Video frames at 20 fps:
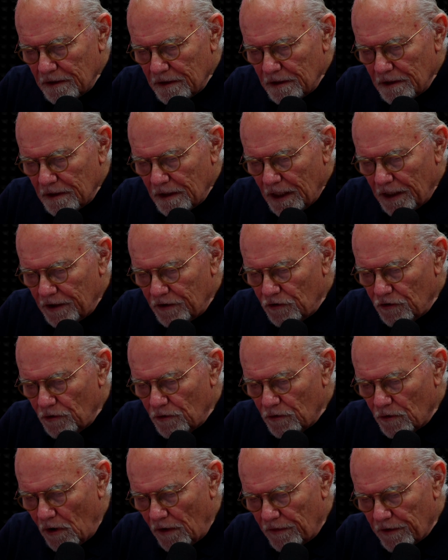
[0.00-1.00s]
and
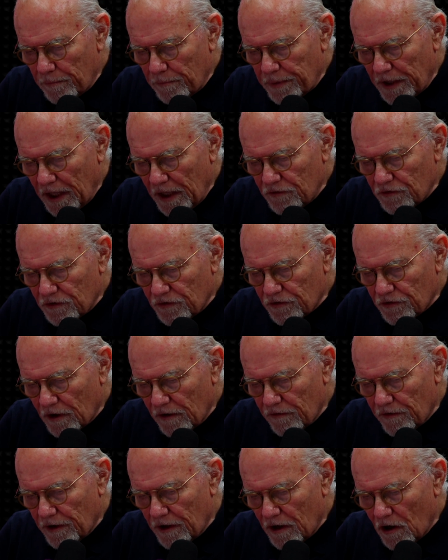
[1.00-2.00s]
doodle on the pages of
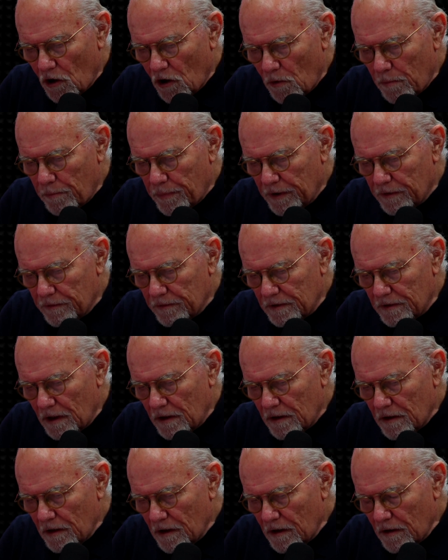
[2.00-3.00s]
an open
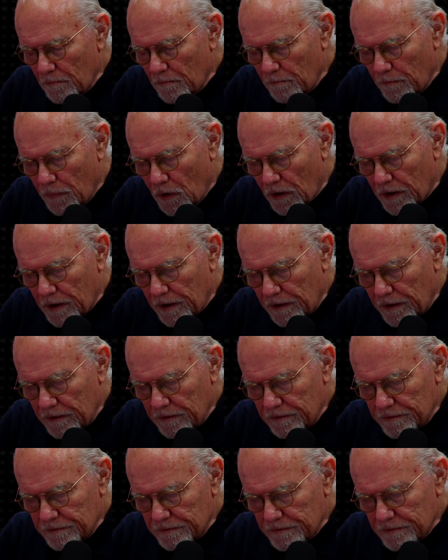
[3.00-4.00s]
book.
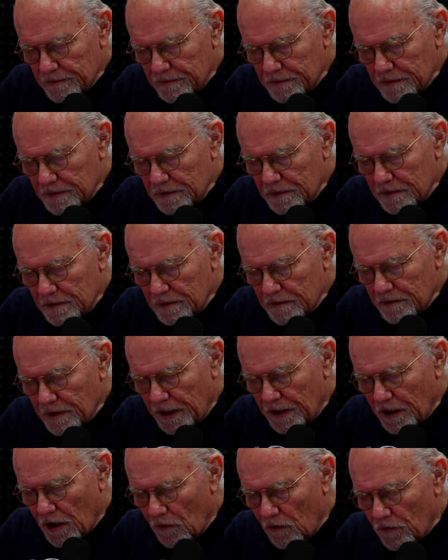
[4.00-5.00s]
They
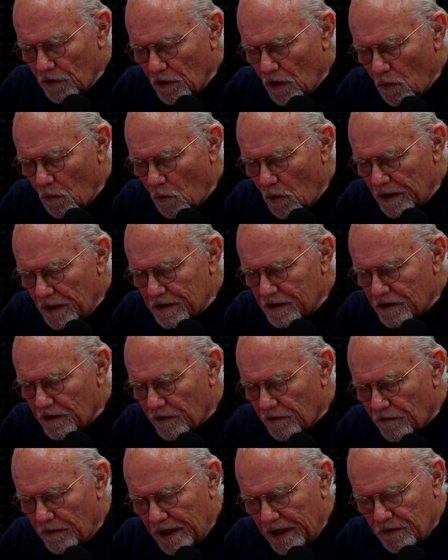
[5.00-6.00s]
don't know what their
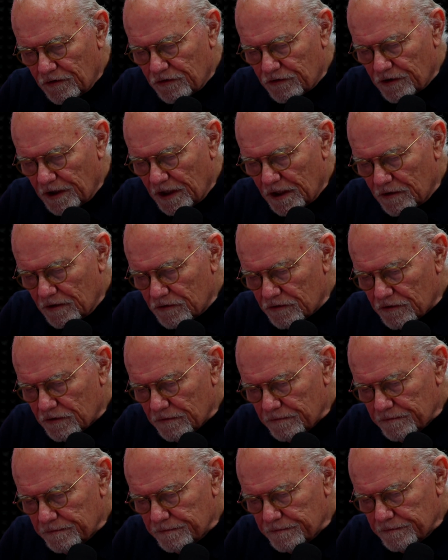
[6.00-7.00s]
race is,
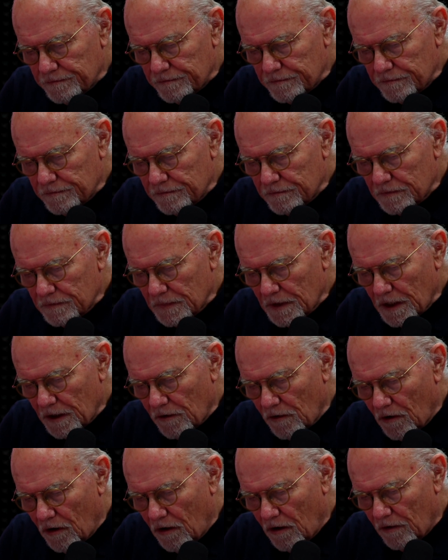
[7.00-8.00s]
and
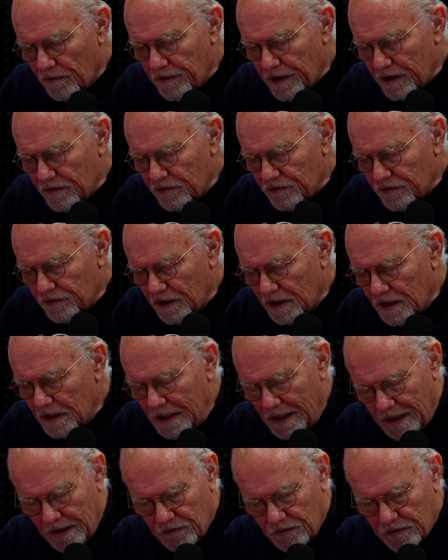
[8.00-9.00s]
all they see
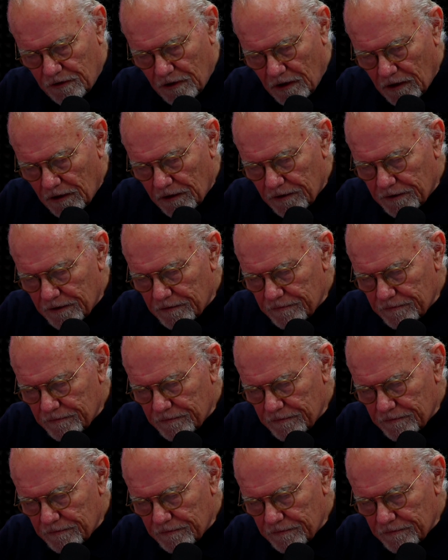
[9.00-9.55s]
is color.